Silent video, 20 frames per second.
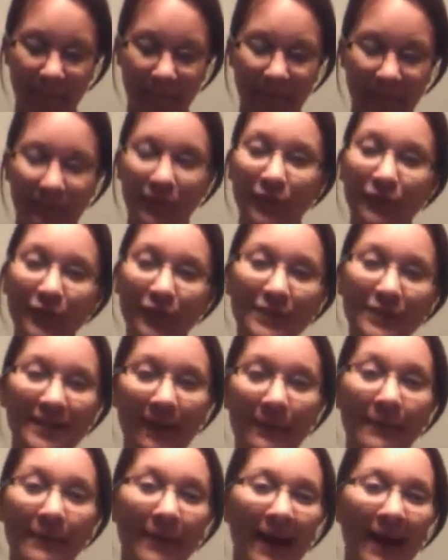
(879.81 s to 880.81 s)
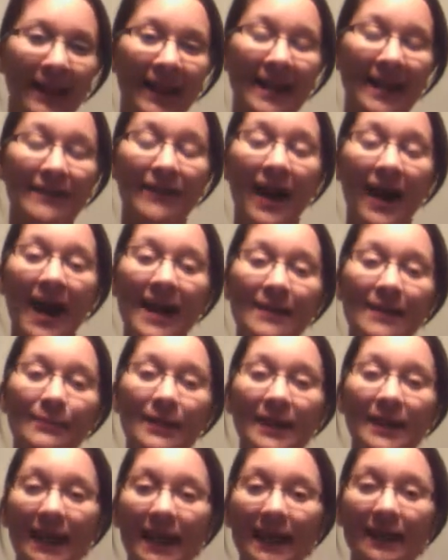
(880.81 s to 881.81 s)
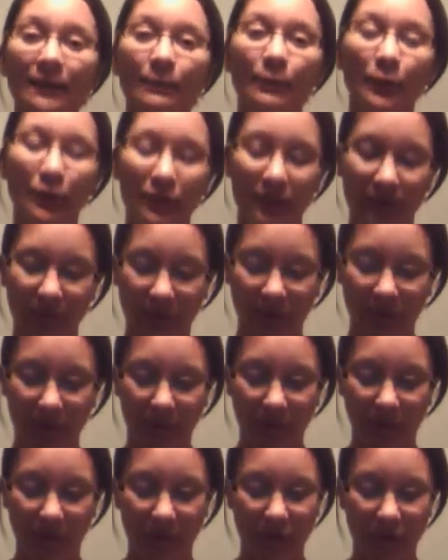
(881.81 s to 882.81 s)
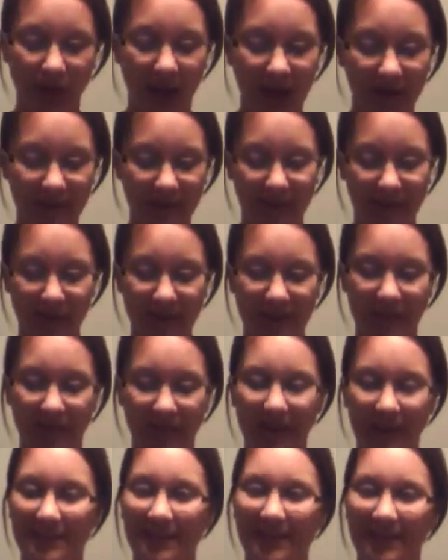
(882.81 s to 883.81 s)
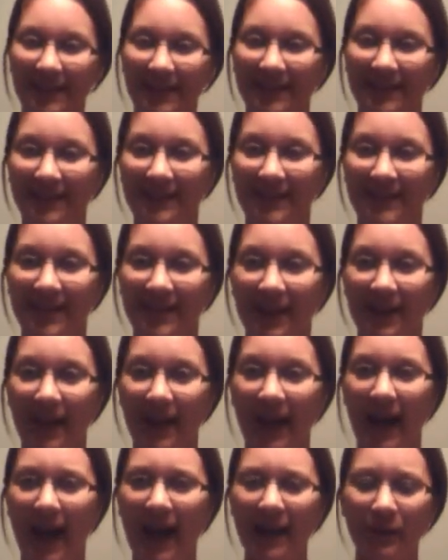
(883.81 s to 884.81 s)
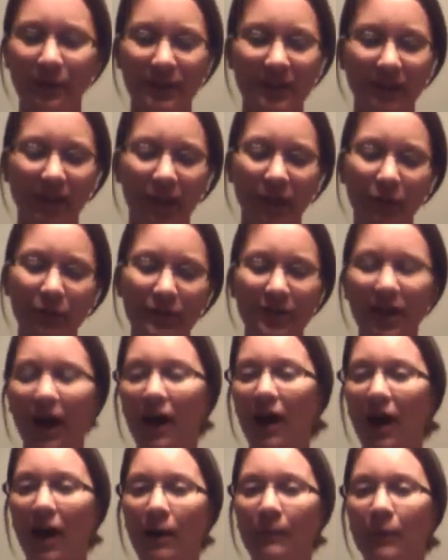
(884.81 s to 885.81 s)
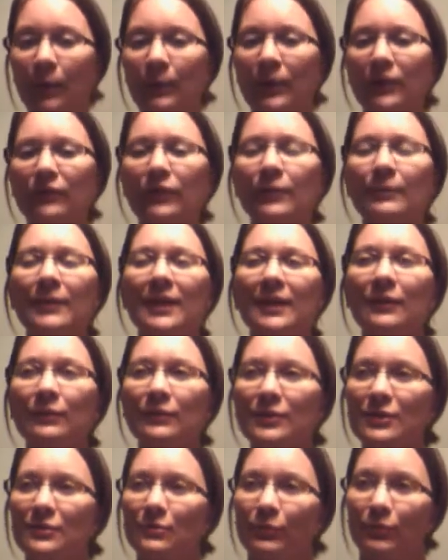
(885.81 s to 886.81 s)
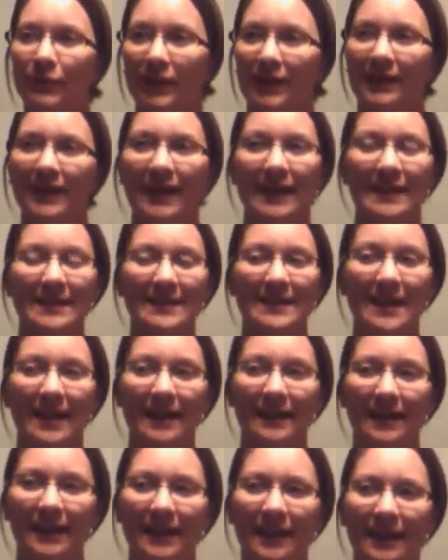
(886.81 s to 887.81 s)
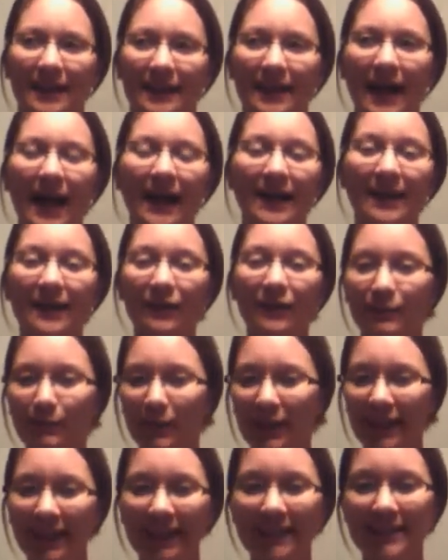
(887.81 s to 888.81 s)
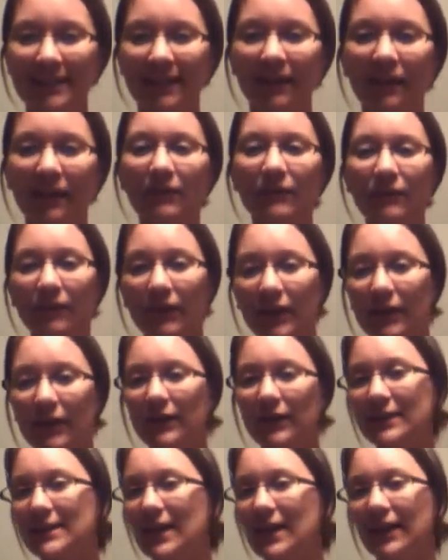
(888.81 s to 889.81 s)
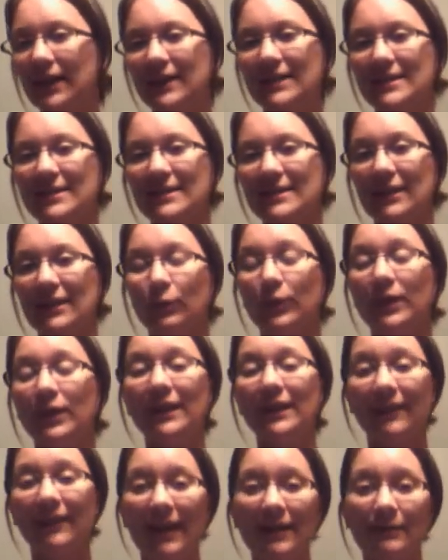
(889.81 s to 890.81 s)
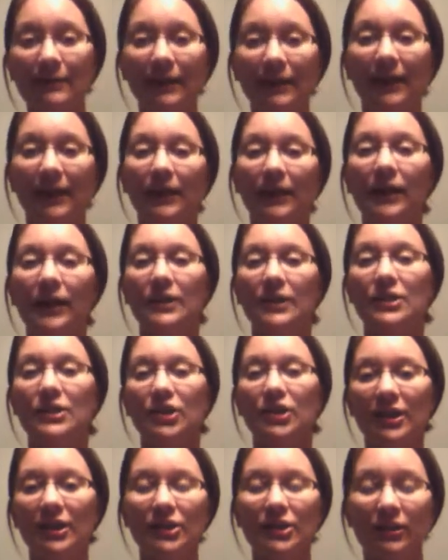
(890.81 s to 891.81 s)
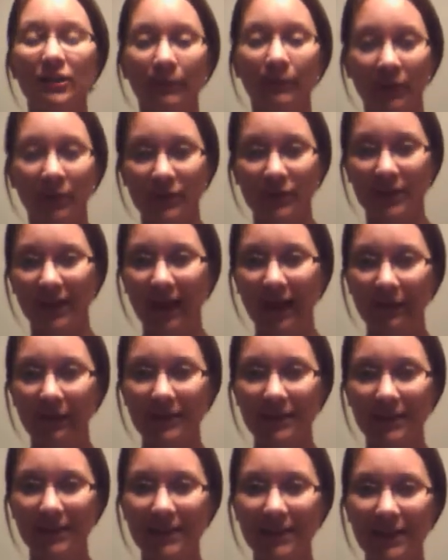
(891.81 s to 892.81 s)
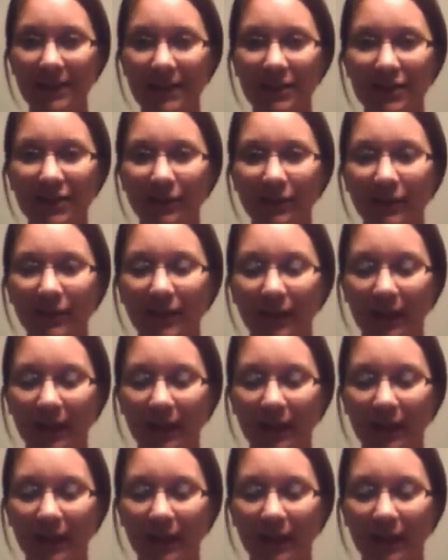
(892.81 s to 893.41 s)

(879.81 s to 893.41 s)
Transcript: For the first time in my life, I began persevering through the trials I was facing. And it was a huge aha moment for me to just realize that God had planted a very tiny seed when He led me to changing the music I was listening to,